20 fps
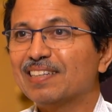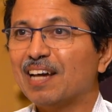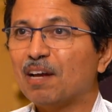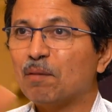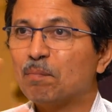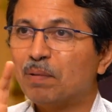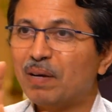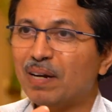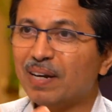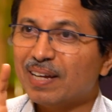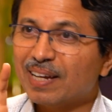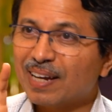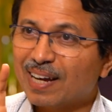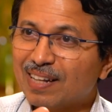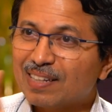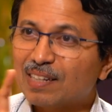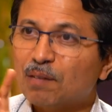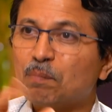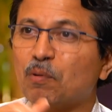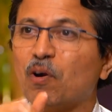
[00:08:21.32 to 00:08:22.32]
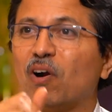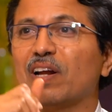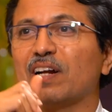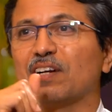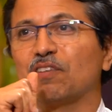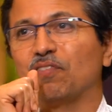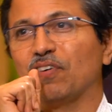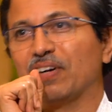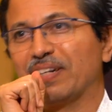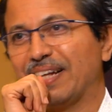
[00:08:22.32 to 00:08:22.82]
They are building another
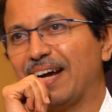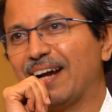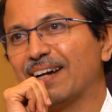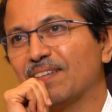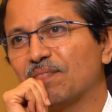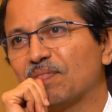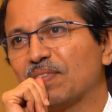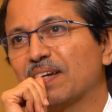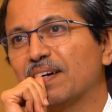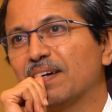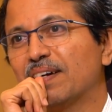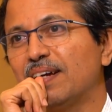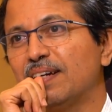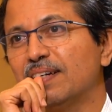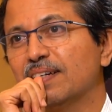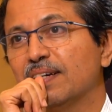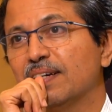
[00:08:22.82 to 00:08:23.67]
product for that. Right?